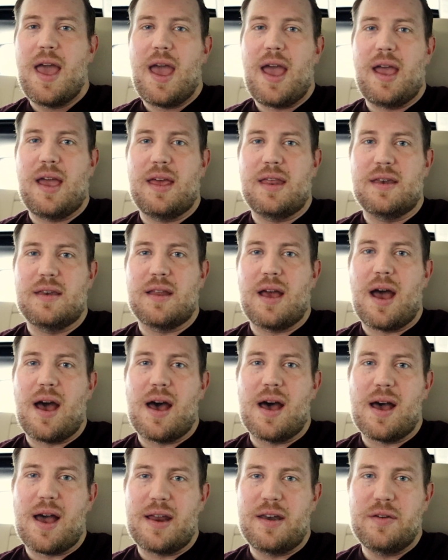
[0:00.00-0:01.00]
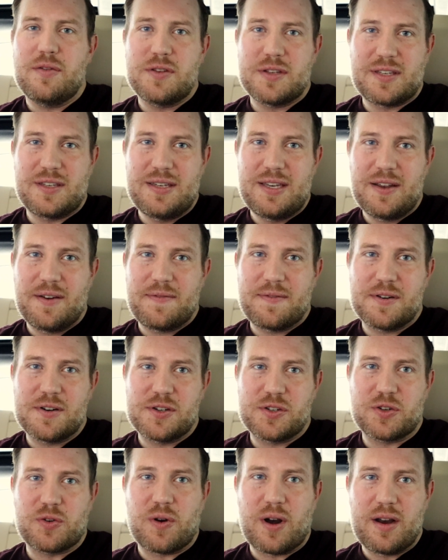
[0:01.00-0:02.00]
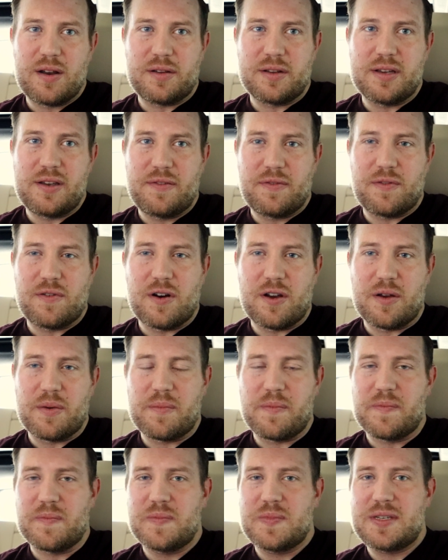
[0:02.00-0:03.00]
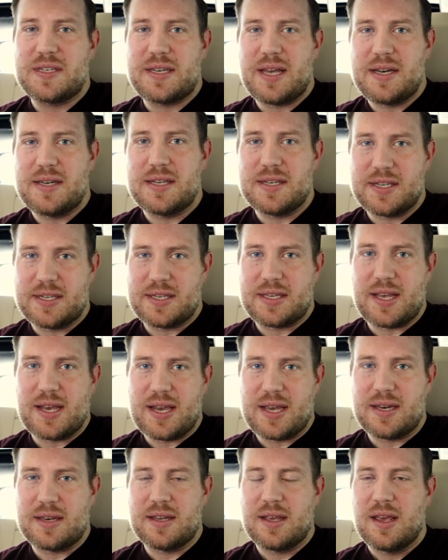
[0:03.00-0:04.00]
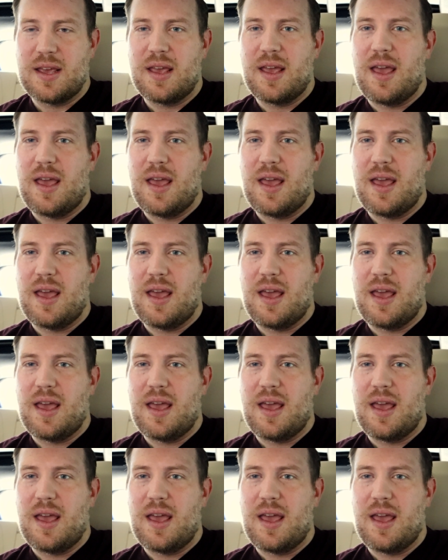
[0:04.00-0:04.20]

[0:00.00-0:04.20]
And I know this differs greatly from state to state,